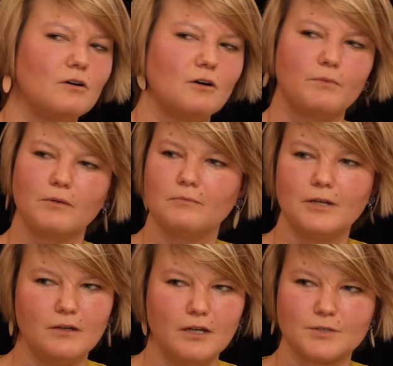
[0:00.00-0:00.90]
are
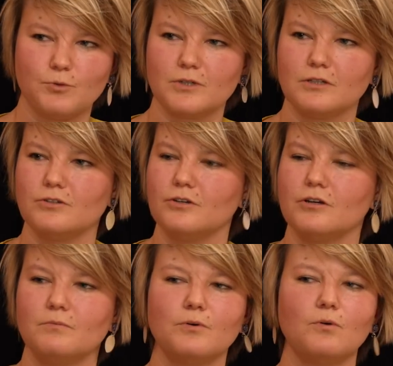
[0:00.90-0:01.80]
probably exporting to
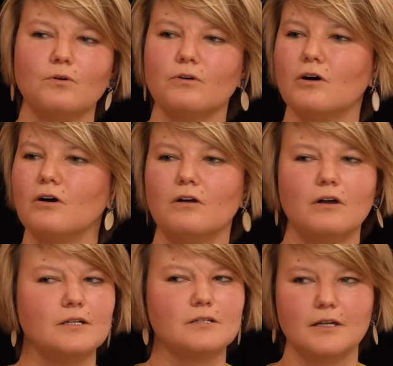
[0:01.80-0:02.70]
Europe or are
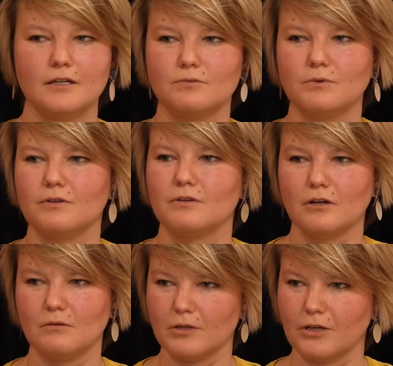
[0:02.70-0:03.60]
interlinked with the
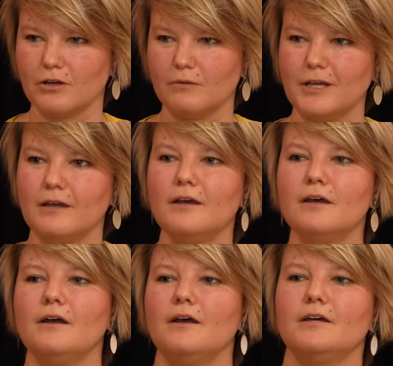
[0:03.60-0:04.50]
global economy.
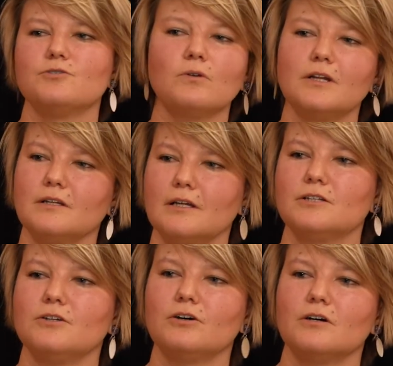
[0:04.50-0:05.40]
It's all
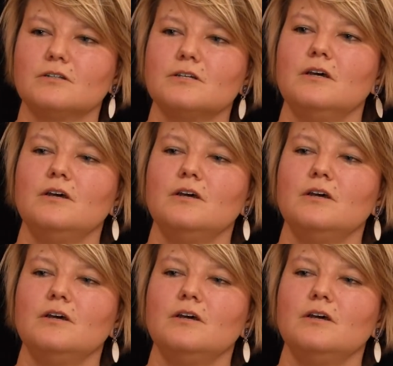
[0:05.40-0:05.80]
interlinked. You can't